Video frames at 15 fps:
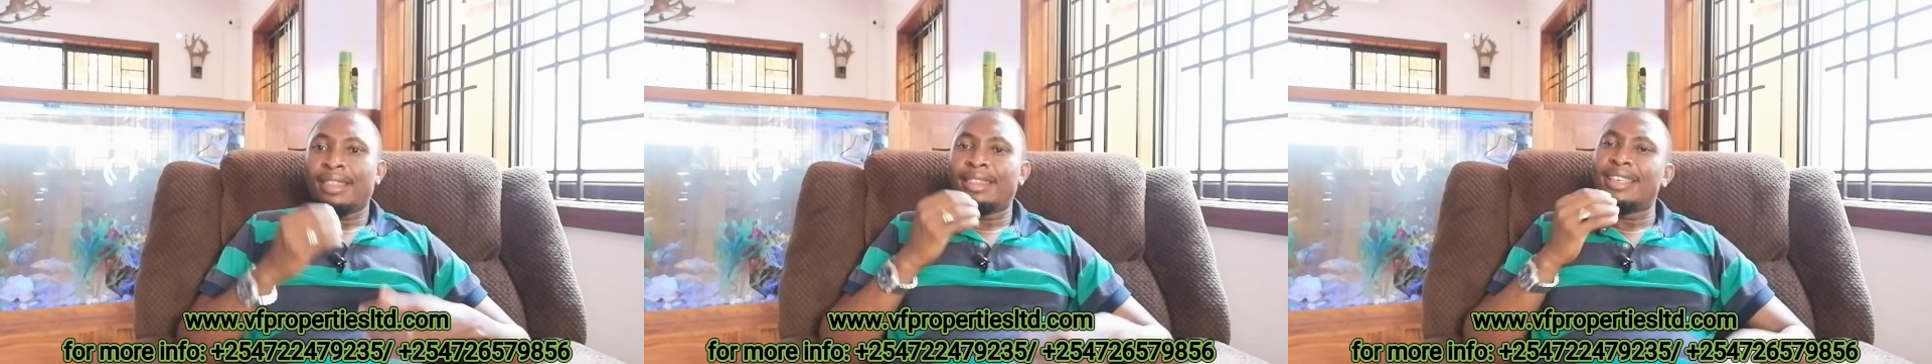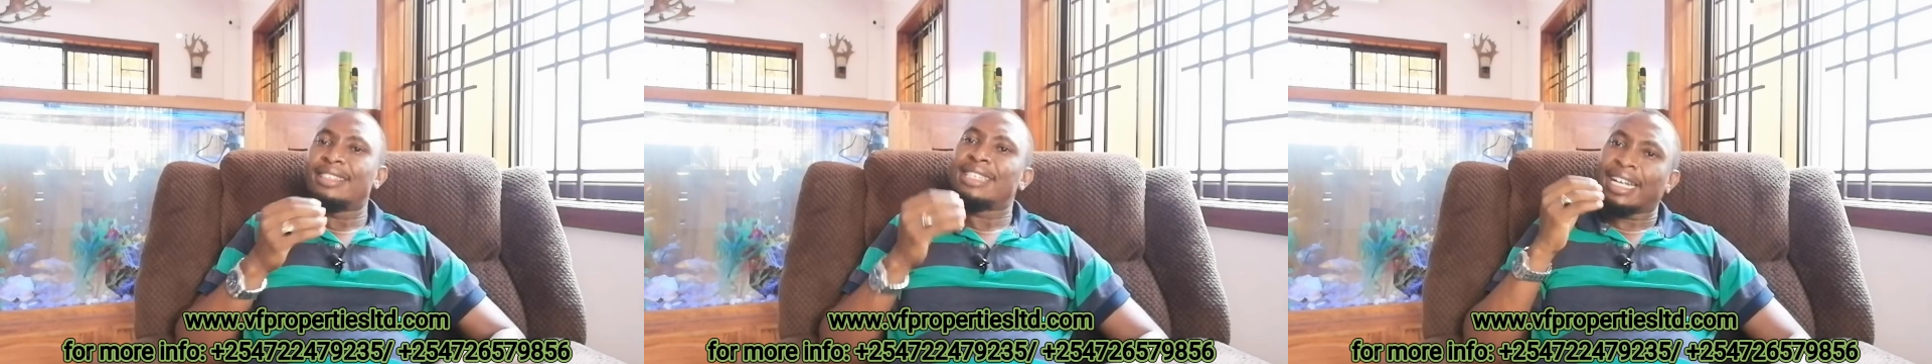
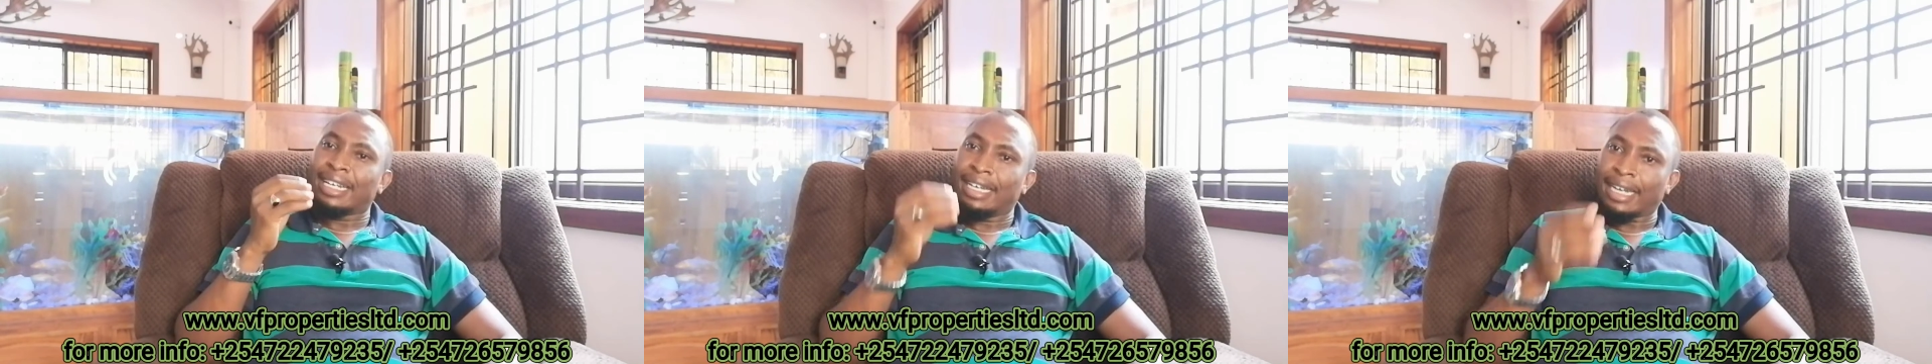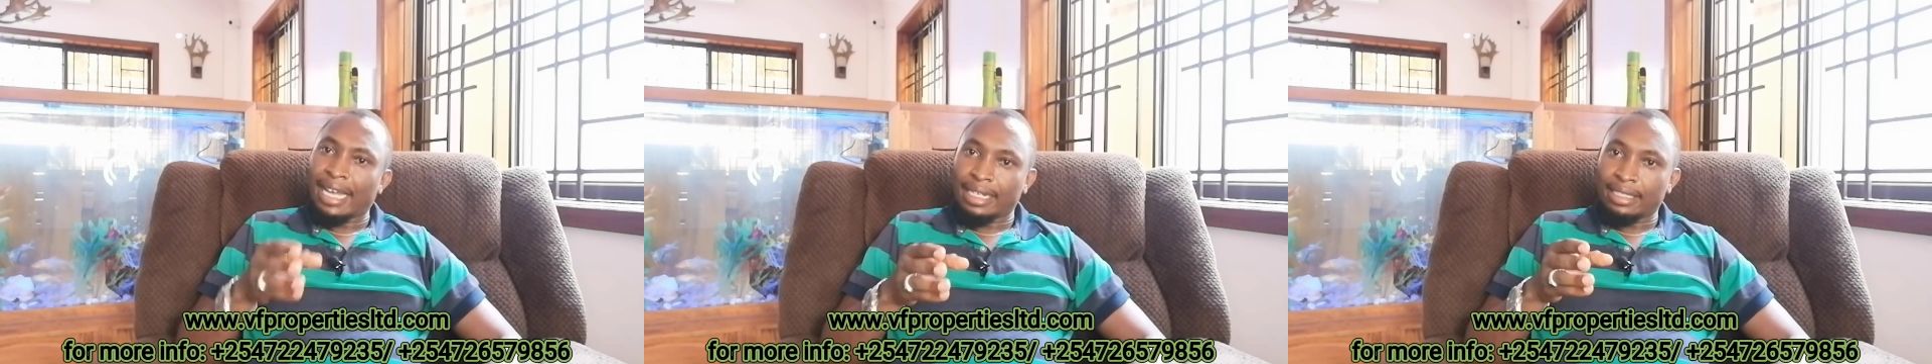This is a
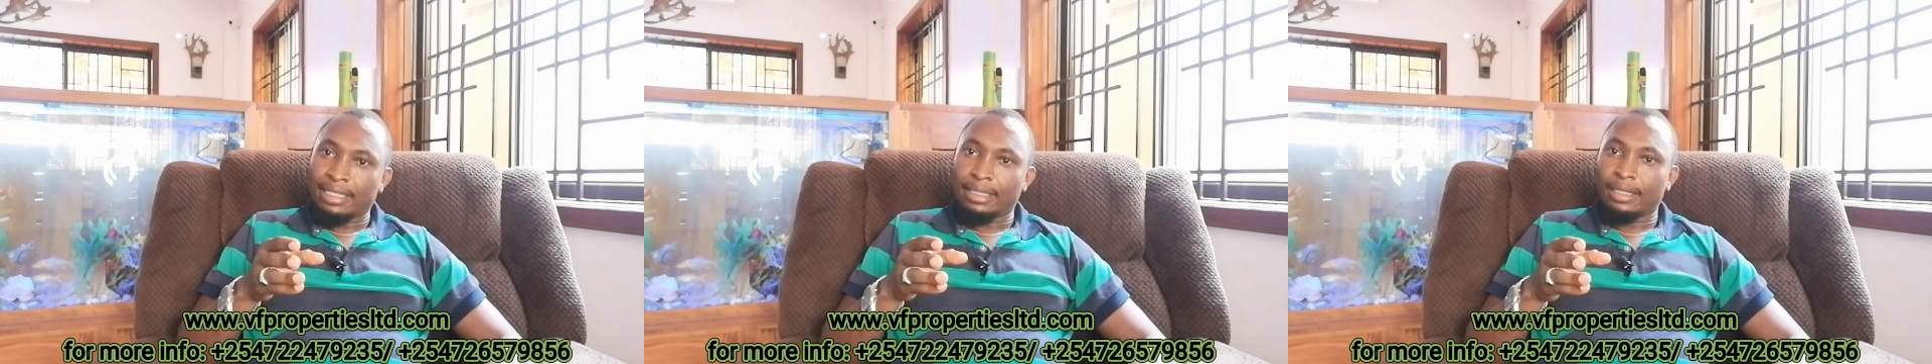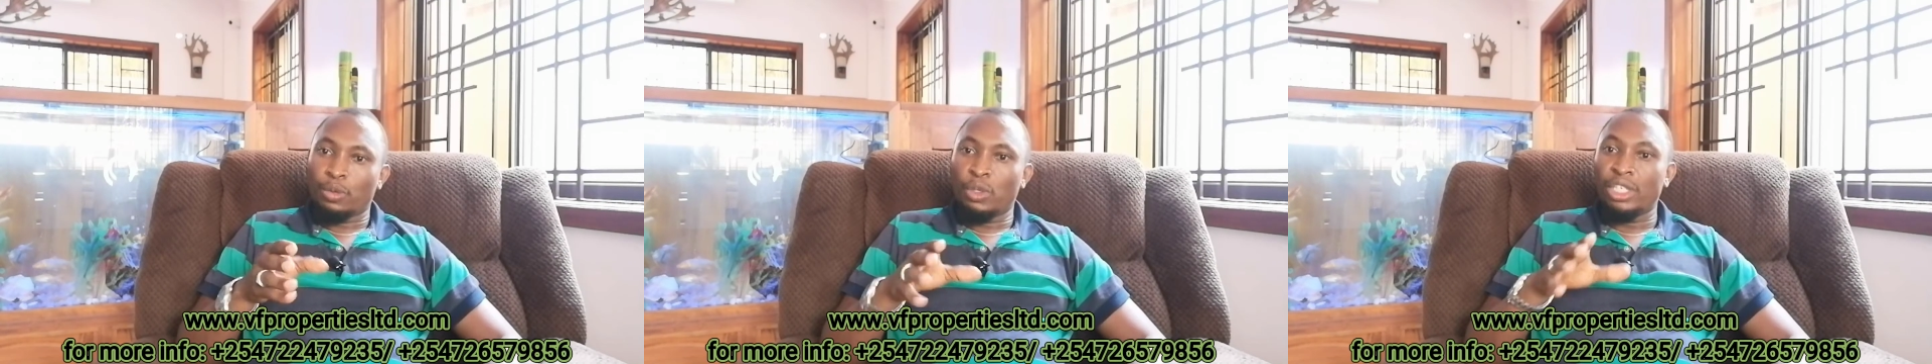
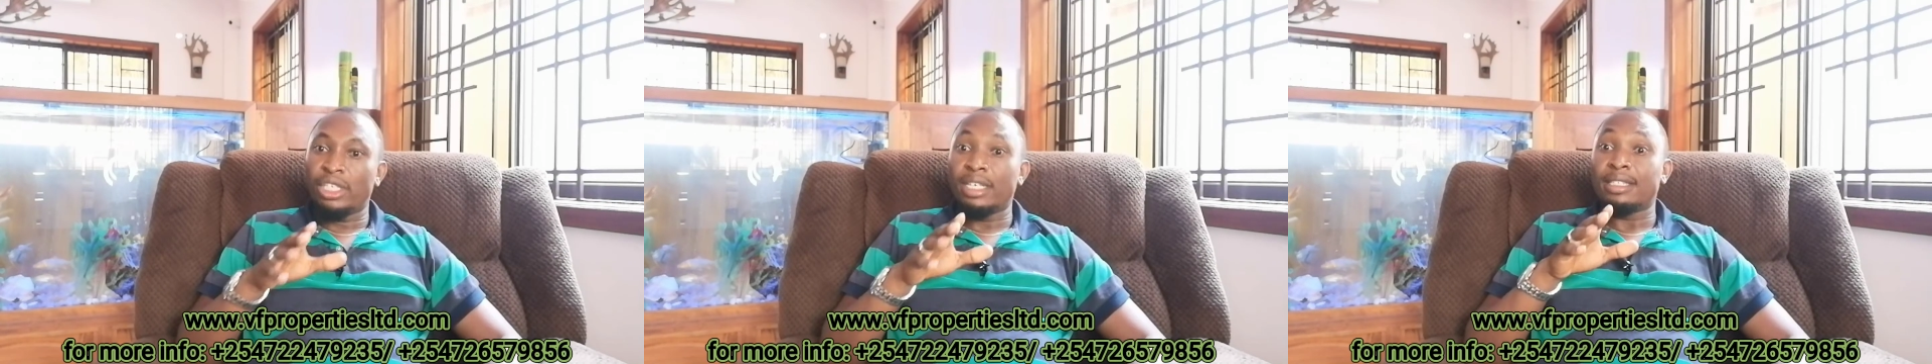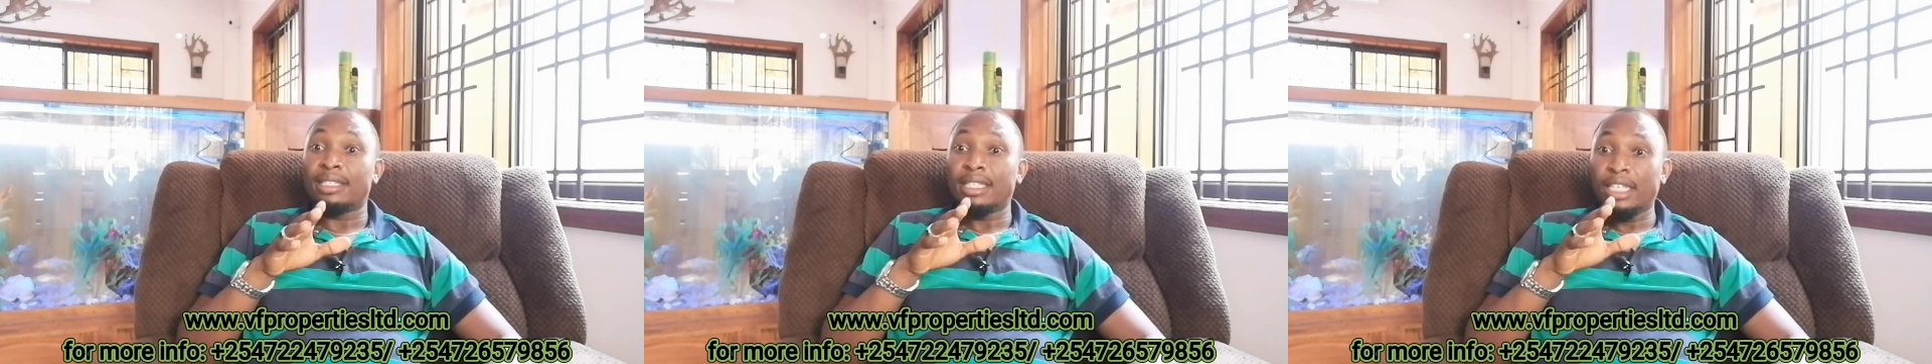grant
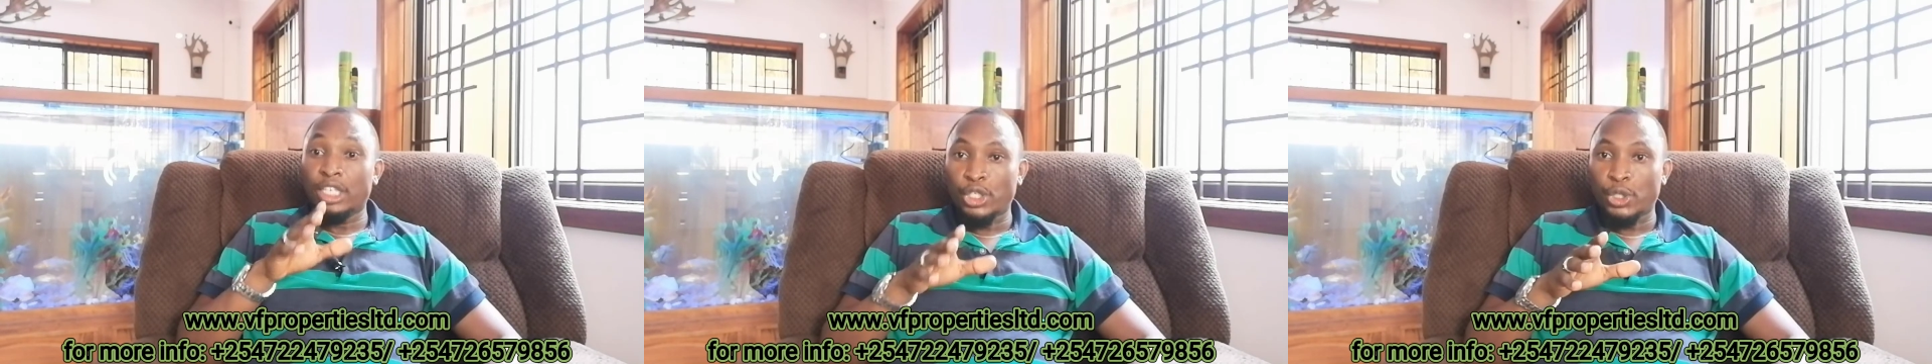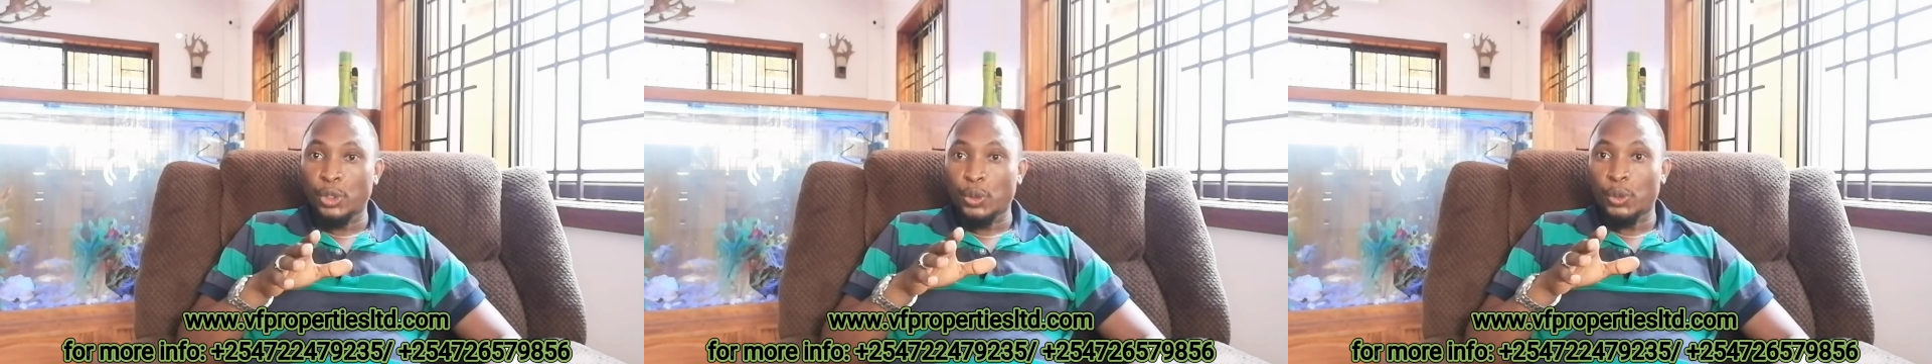which is
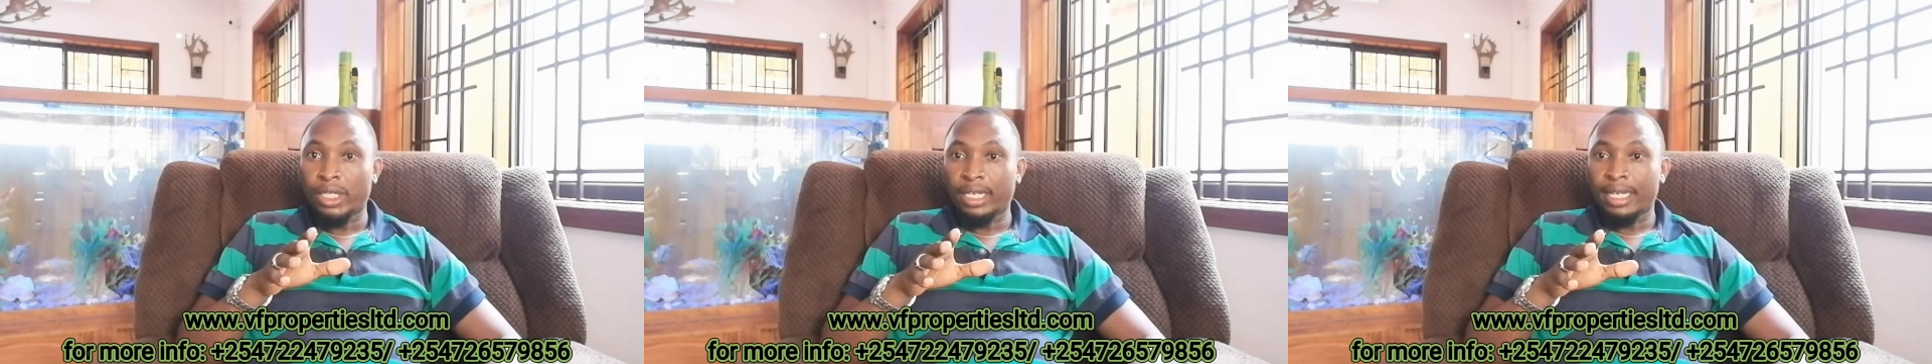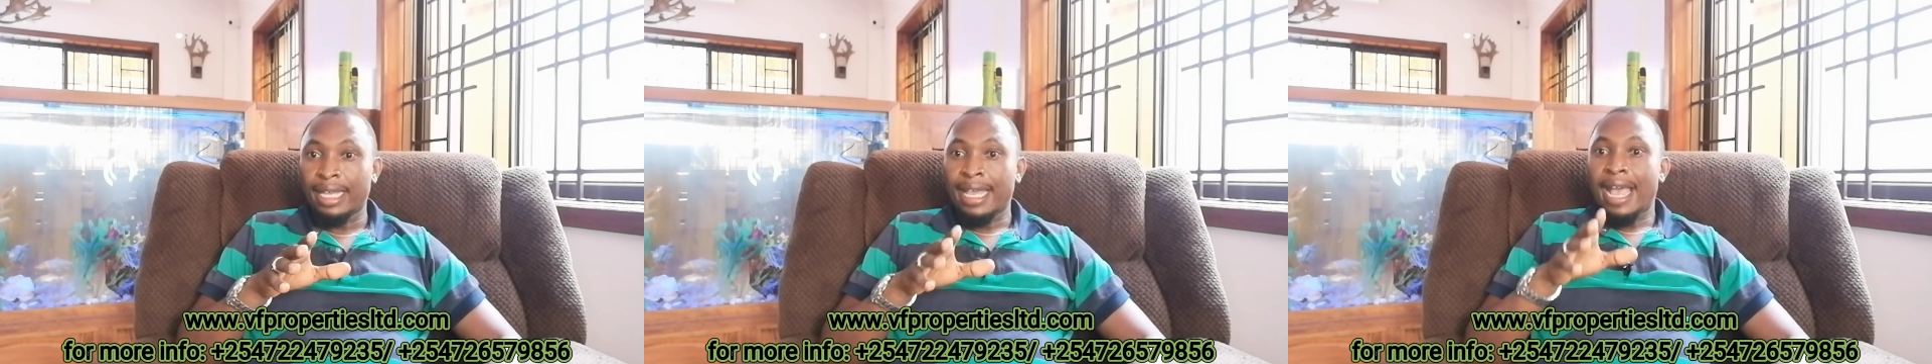
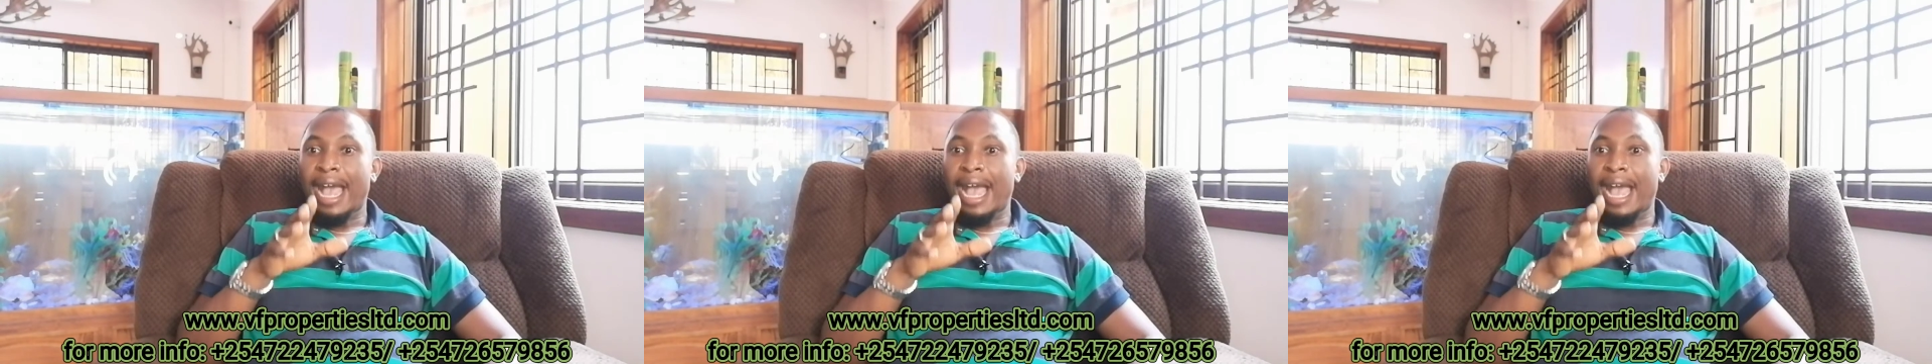issued